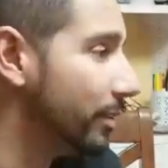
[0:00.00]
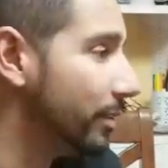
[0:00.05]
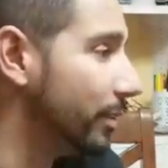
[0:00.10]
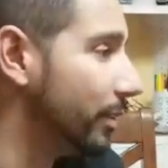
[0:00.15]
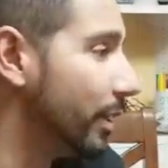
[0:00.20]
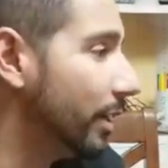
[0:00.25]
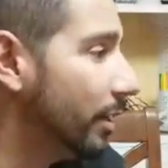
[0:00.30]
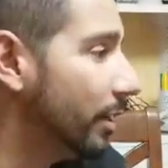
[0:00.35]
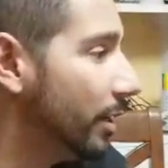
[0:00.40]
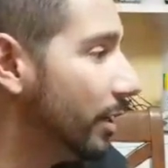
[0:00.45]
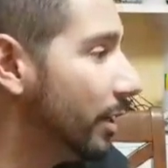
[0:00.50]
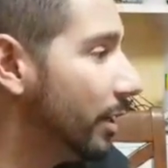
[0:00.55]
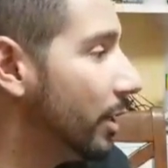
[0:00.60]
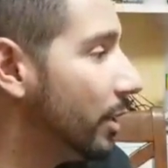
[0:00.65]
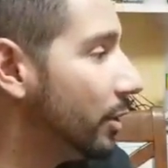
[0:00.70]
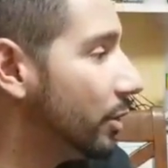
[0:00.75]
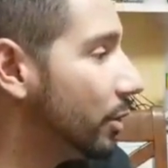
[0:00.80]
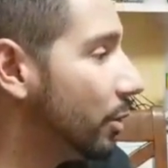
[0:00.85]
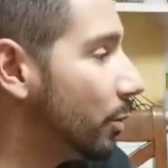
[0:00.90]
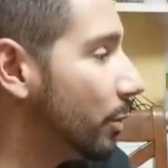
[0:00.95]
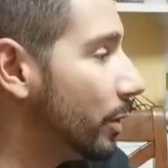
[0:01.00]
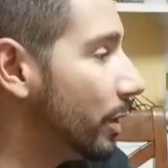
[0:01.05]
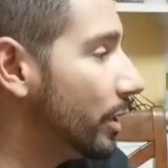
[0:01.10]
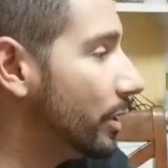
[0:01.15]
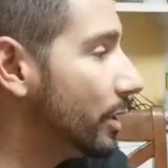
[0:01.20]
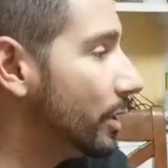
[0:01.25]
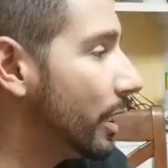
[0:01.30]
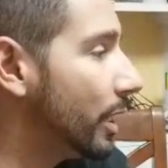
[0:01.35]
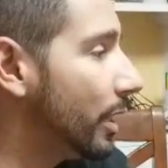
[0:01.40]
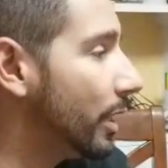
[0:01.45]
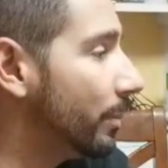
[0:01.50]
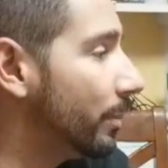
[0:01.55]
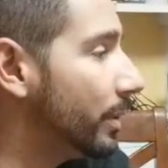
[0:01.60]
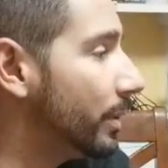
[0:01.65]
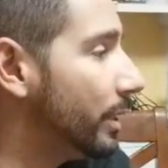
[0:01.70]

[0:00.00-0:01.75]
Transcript: Okay, so we're gonna set up